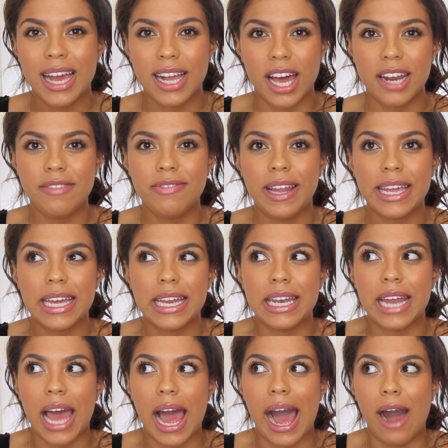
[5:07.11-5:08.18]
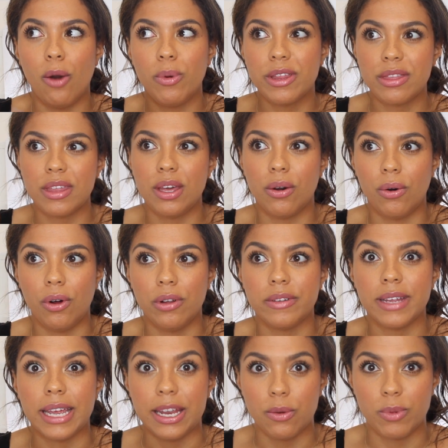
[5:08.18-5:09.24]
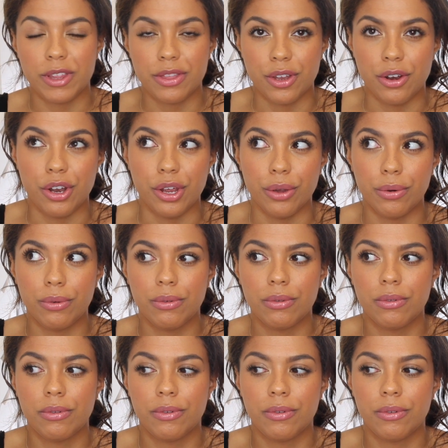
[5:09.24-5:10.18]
Kind of like an out with the old, in with the new.